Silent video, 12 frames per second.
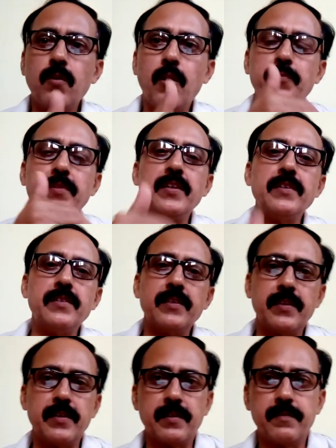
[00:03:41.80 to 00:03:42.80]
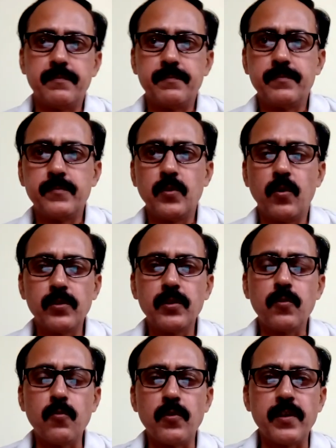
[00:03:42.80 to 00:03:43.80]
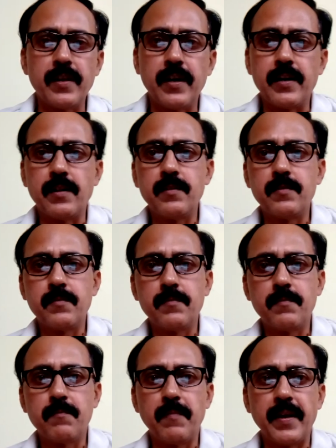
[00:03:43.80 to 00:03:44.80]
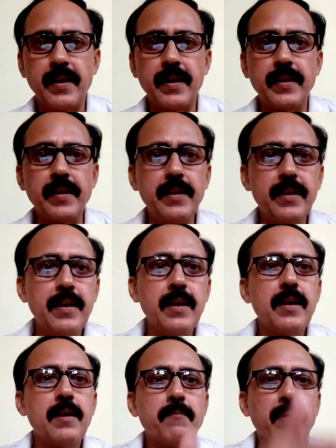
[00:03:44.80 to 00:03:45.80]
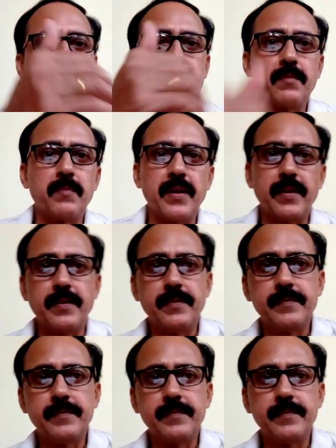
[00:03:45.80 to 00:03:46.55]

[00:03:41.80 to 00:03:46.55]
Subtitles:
of the interior or the courtyard by any passerby.